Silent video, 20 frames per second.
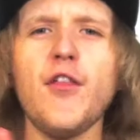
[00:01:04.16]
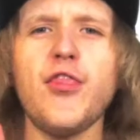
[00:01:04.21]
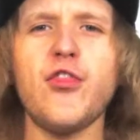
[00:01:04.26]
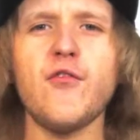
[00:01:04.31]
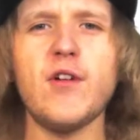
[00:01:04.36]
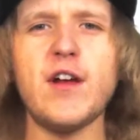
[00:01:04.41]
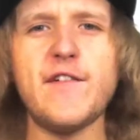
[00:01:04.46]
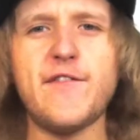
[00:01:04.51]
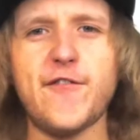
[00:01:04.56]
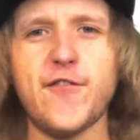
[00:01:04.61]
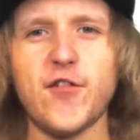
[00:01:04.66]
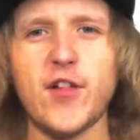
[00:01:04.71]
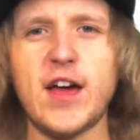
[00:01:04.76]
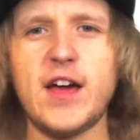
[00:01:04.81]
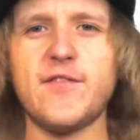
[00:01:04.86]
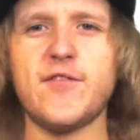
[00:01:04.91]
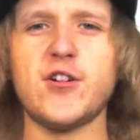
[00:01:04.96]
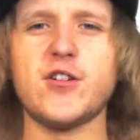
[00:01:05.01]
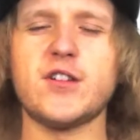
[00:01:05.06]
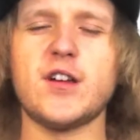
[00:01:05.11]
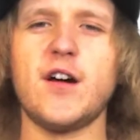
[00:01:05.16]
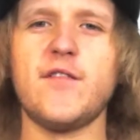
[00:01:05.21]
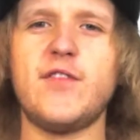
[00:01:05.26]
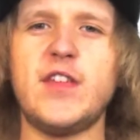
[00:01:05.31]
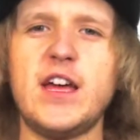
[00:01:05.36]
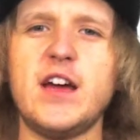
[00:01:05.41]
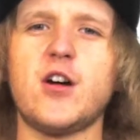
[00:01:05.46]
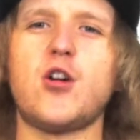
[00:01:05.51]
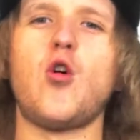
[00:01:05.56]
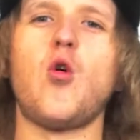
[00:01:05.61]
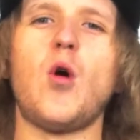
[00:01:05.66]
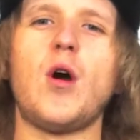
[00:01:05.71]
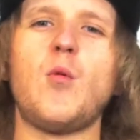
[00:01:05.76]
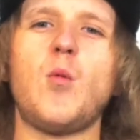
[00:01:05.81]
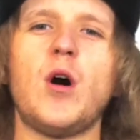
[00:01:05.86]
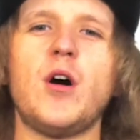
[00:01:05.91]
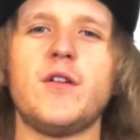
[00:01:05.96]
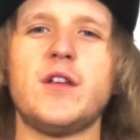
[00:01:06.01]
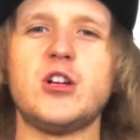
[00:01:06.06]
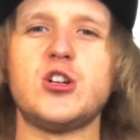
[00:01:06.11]
3 flavors of the Koi
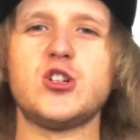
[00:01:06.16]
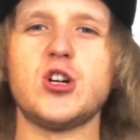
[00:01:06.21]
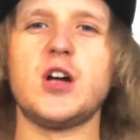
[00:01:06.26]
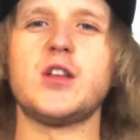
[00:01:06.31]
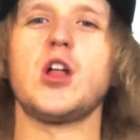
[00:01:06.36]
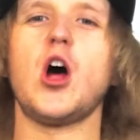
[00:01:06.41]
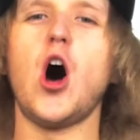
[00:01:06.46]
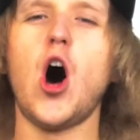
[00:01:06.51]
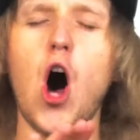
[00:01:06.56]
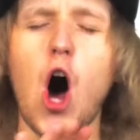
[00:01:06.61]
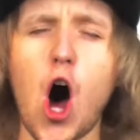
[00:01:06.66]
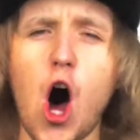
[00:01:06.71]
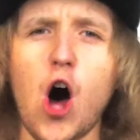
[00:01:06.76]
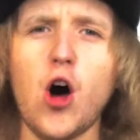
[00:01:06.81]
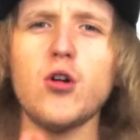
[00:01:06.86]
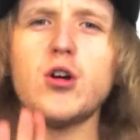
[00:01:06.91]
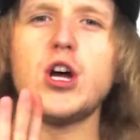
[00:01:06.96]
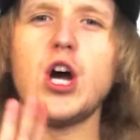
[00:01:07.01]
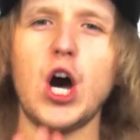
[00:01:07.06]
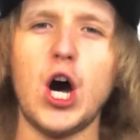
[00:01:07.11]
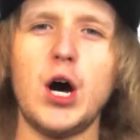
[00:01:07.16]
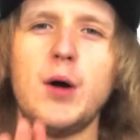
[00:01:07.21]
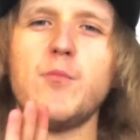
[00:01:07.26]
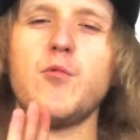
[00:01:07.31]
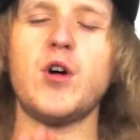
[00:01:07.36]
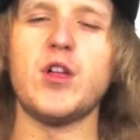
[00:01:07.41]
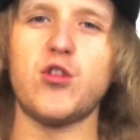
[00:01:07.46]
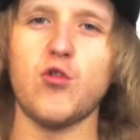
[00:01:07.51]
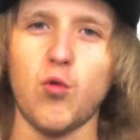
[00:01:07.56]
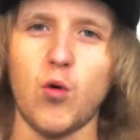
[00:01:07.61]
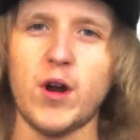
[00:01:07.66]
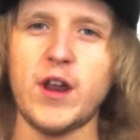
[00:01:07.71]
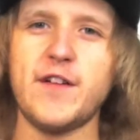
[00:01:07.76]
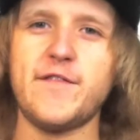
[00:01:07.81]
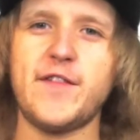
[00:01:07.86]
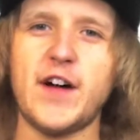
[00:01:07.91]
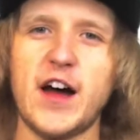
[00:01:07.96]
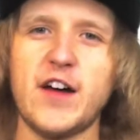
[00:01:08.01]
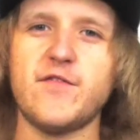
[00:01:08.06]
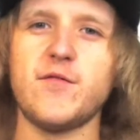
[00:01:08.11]
Wellness Shots all come with
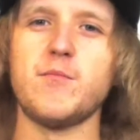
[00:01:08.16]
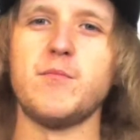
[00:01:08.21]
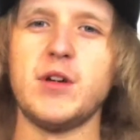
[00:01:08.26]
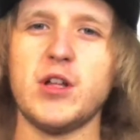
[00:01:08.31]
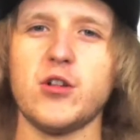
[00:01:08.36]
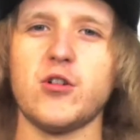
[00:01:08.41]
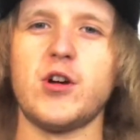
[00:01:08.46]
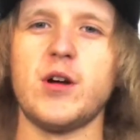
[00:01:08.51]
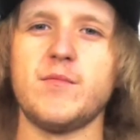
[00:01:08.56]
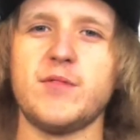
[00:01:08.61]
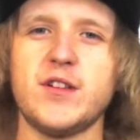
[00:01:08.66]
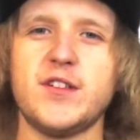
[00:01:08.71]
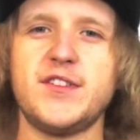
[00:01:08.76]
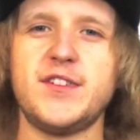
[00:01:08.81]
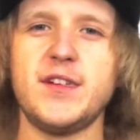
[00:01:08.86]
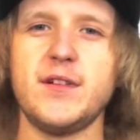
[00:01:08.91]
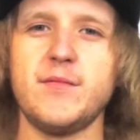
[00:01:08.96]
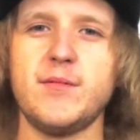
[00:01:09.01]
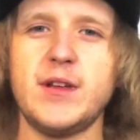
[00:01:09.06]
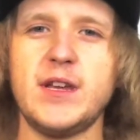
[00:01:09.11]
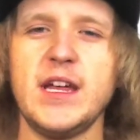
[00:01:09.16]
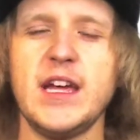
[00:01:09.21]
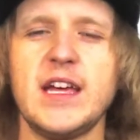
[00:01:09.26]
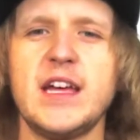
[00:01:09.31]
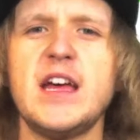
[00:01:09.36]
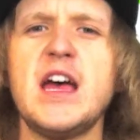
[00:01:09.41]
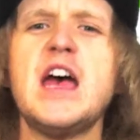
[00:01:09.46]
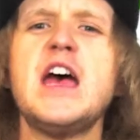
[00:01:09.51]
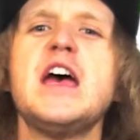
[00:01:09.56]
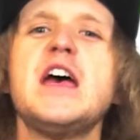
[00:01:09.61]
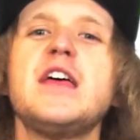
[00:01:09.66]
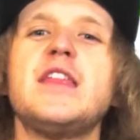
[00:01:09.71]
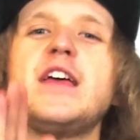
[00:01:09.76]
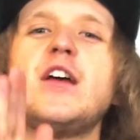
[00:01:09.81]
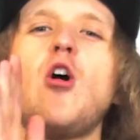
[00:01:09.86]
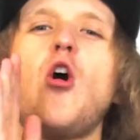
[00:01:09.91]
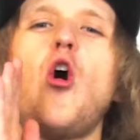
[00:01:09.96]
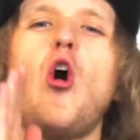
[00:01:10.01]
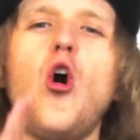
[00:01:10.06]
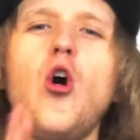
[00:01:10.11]
25 milligrams of CBD.
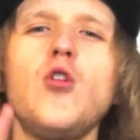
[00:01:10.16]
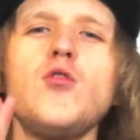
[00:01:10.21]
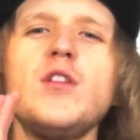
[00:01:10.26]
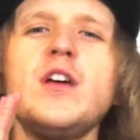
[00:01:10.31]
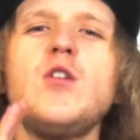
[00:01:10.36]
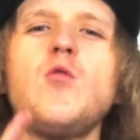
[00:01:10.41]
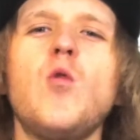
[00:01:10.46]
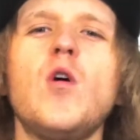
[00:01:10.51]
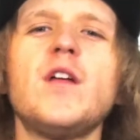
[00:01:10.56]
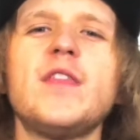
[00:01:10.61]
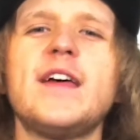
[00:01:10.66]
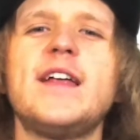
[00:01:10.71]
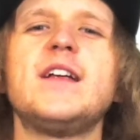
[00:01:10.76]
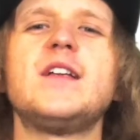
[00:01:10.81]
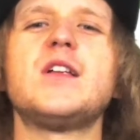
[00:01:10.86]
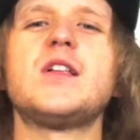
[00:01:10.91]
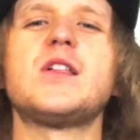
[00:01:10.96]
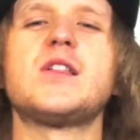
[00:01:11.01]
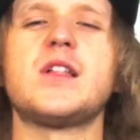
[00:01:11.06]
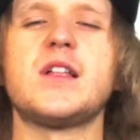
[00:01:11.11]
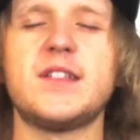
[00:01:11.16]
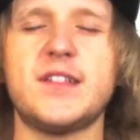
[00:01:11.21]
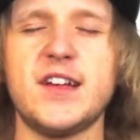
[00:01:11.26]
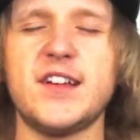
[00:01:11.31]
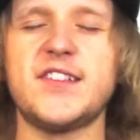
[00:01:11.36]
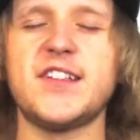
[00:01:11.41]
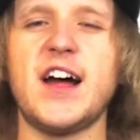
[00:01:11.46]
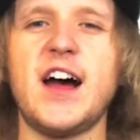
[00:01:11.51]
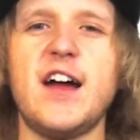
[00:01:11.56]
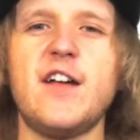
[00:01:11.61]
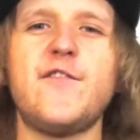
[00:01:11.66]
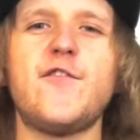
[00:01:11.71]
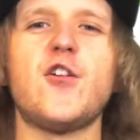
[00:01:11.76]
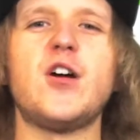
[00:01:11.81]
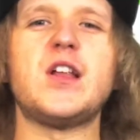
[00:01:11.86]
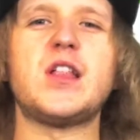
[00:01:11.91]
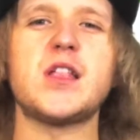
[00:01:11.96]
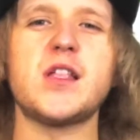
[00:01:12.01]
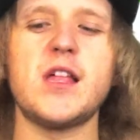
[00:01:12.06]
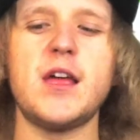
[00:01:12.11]
The only one that it is designed for
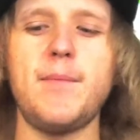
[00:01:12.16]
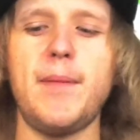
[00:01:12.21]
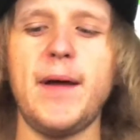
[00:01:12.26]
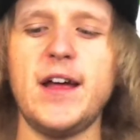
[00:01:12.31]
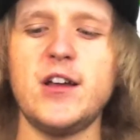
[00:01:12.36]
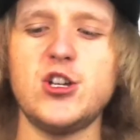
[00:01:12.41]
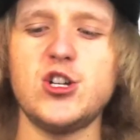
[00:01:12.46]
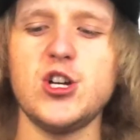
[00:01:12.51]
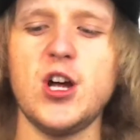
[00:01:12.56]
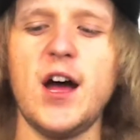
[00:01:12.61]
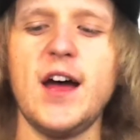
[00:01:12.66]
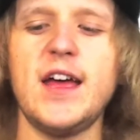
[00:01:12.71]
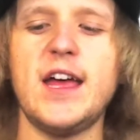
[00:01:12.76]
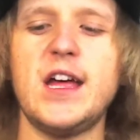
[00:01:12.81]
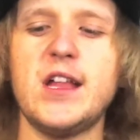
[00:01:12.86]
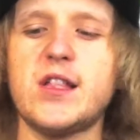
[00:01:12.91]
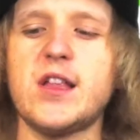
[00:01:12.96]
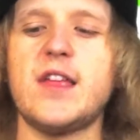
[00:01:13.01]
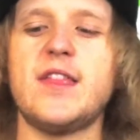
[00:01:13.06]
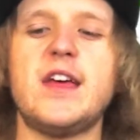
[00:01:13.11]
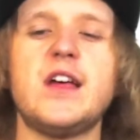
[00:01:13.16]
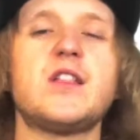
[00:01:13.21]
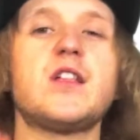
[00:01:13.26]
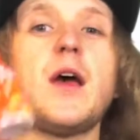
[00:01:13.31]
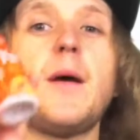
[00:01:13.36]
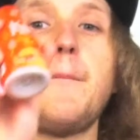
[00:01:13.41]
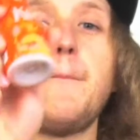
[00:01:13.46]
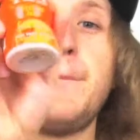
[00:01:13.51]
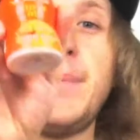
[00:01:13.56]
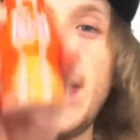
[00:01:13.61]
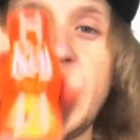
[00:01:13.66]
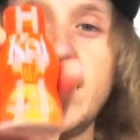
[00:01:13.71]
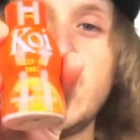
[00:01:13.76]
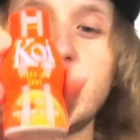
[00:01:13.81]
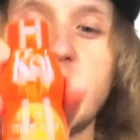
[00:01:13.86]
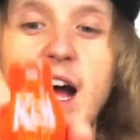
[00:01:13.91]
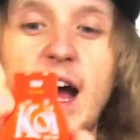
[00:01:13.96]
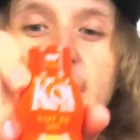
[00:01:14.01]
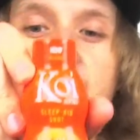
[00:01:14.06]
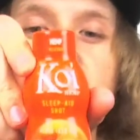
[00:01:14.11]
a sleep aid shot is this
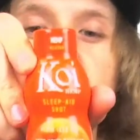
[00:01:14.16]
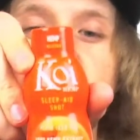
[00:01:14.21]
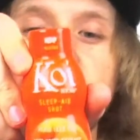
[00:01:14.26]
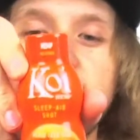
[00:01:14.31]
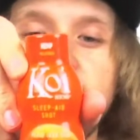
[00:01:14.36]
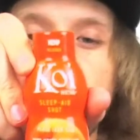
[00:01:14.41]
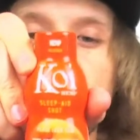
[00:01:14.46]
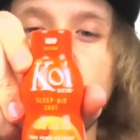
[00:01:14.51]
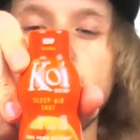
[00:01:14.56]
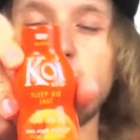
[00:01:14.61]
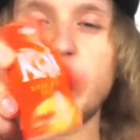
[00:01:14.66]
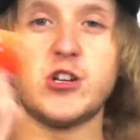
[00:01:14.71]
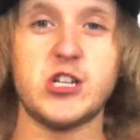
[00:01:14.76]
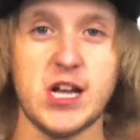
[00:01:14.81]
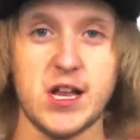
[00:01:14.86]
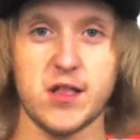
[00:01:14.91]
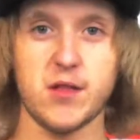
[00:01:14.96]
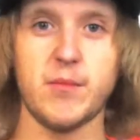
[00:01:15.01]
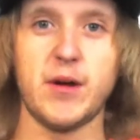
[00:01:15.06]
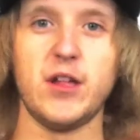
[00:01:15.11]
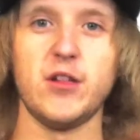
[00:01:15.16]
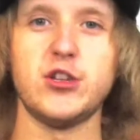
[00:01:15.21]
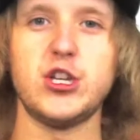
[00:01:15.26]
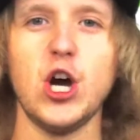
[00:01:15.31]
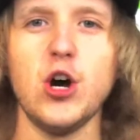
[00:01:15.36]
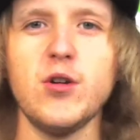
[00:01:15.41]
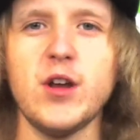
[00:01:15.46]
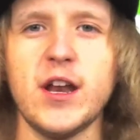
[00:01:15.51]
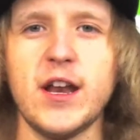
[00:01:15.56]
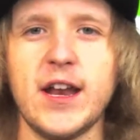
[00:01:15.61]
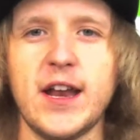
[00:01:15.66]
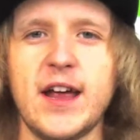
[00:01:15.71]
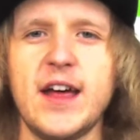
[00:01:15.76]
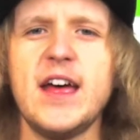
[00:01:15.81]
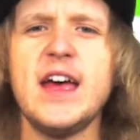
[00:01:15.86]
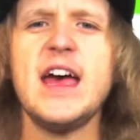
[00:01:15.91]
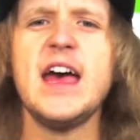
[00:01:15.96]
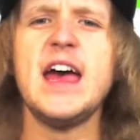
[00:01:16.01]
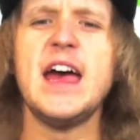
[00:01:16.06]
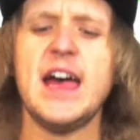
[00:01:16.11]
peach iced tea, which has the melatonin in it.
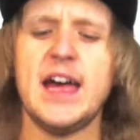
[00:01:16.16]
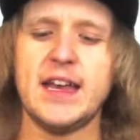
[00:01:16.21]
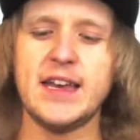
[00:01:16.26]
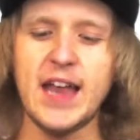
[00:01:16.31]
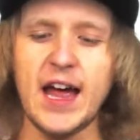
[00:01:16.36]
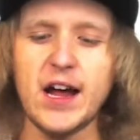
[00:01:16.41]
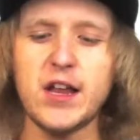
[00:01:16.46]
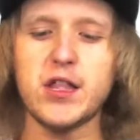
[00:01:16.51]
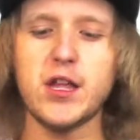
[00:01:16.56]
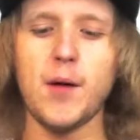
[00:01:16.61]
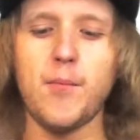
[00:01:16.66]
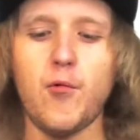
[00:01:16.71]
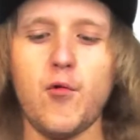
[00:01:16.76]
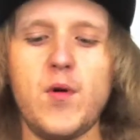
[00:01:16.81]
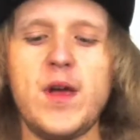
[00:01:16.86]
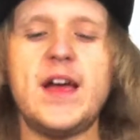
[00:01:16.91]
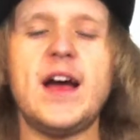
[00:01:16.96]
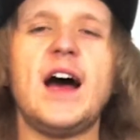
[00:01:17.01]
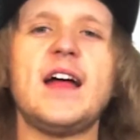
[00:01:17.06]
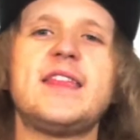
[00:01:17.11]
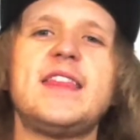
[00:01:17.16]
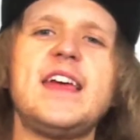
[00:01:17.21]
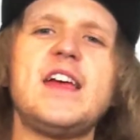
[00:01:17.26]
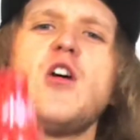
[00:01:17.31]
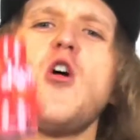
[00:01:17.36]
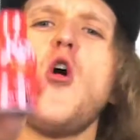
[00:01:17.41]
Next up, we got the